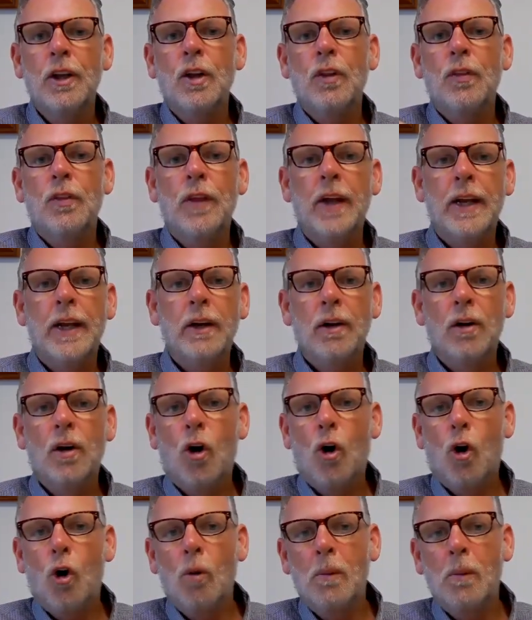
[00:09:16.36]
that
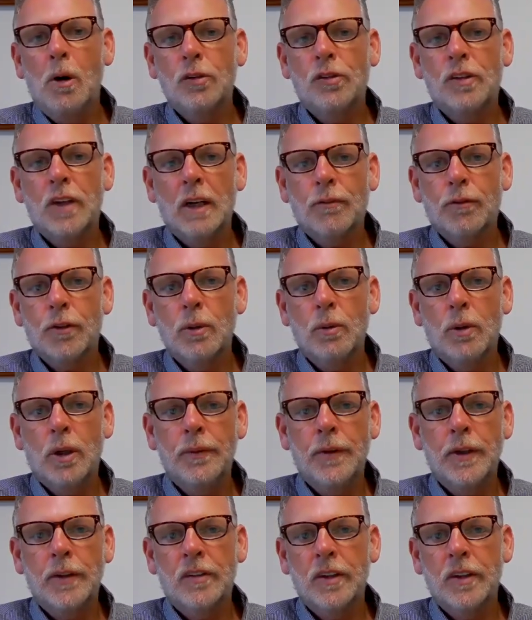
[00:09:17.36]
almost
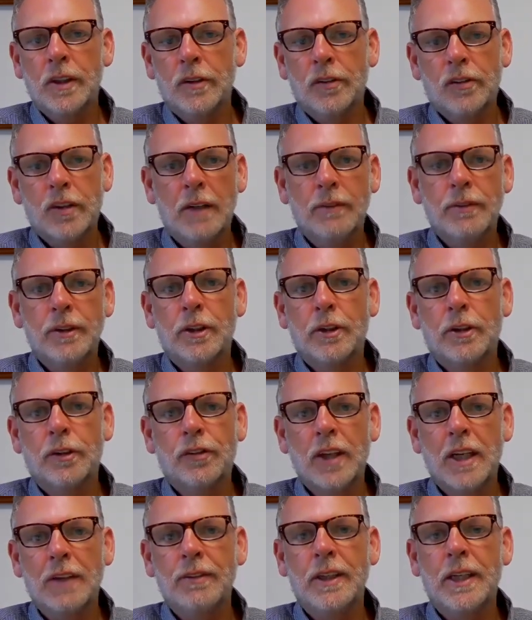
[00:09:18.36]
everyone that's in a 7 or a
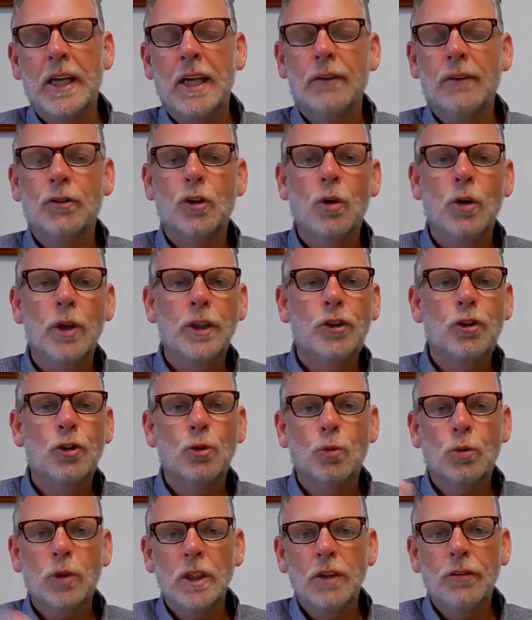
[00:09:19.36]
7.5 is going to
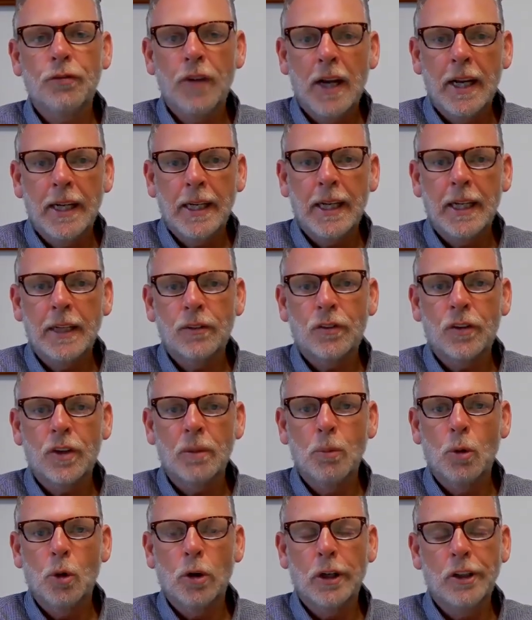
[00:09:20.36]
refinance their
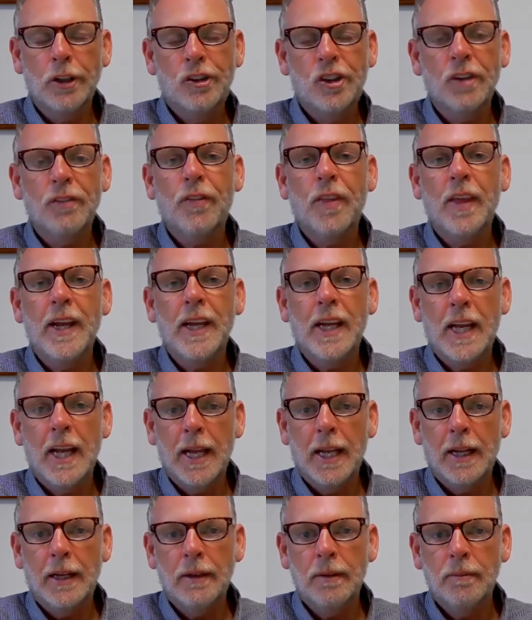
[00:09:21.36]
mortgage if they can.